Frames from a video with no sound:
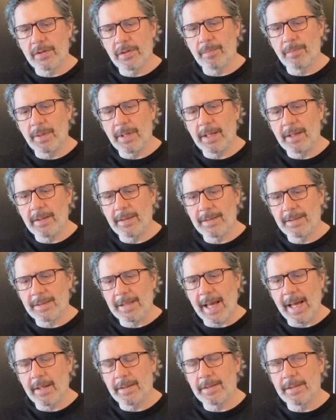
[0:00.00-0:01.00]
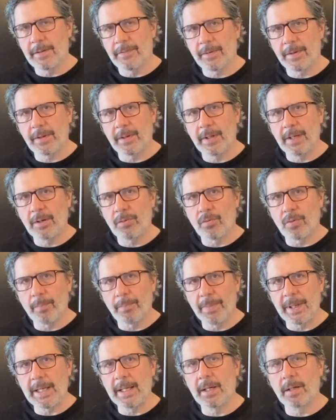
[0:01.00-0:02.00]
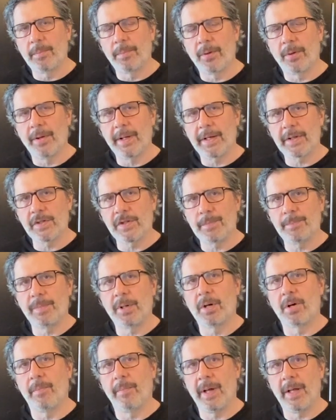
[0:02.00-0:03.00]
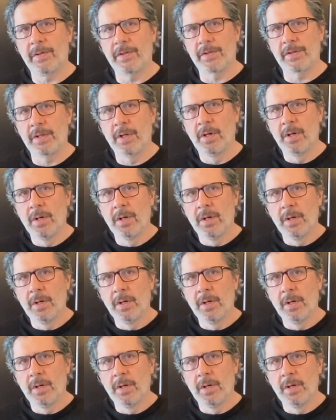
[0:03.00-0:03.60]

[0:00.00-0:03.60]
to be scientifically repeatable experiments